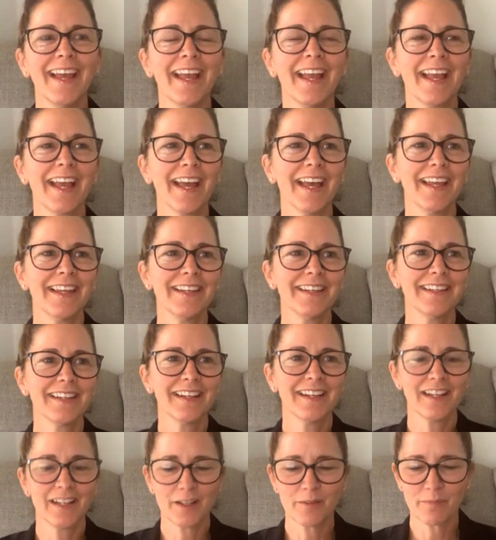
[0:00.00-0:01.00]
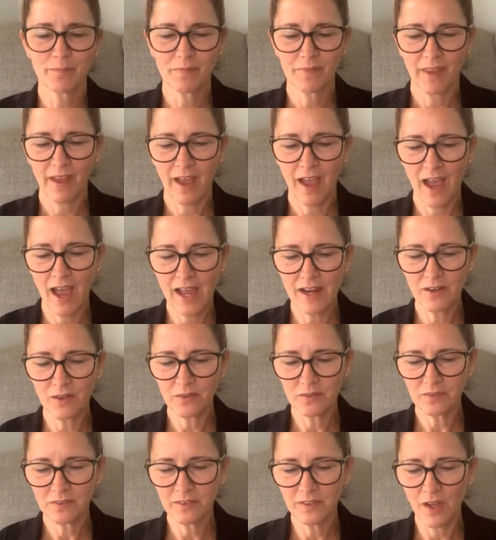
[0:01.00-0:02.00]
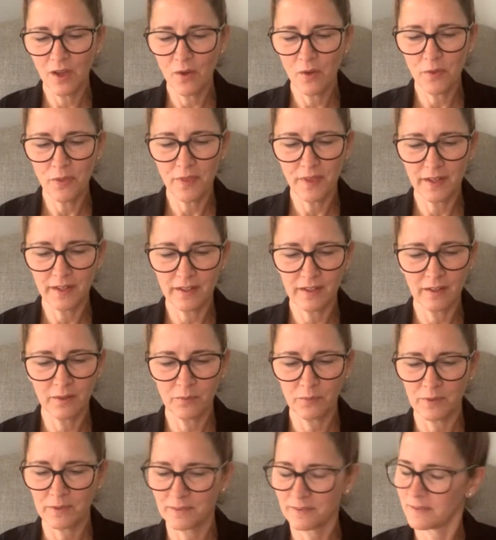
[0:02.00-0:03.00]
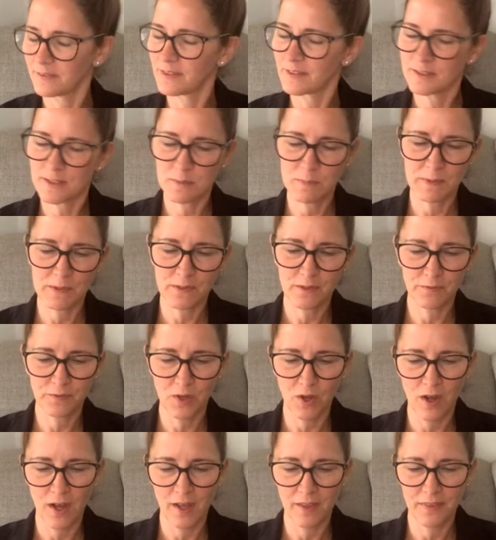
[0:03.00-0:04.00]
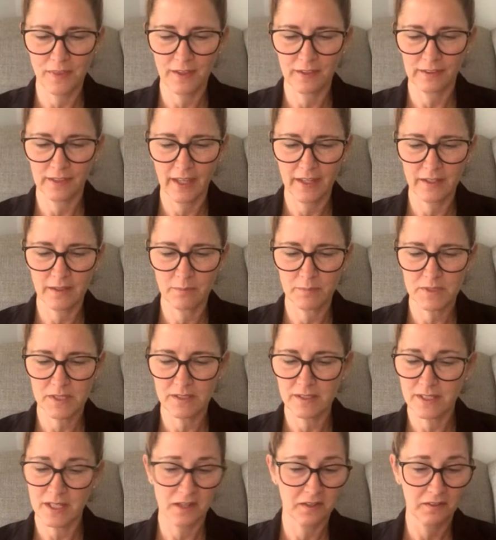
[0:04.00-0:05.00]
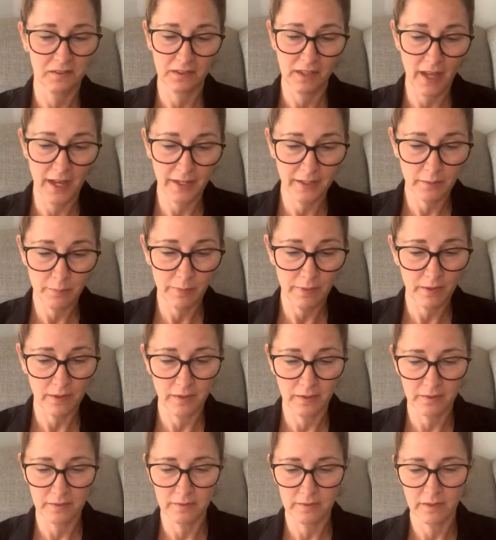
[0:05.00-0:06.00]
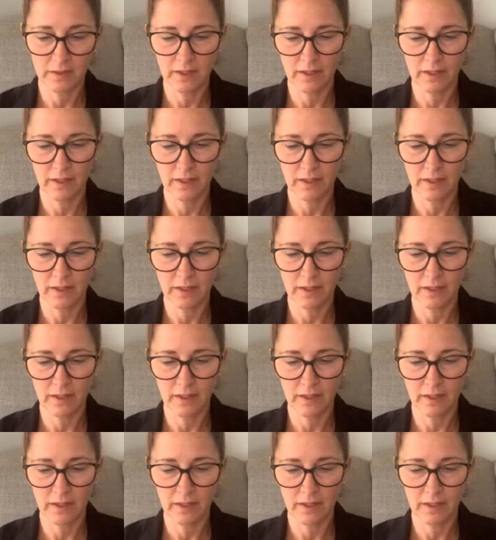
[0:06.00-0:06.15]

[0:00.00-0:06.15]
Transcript: And um, I don't know that it was the Spirit of God that led him to tear a lion apart.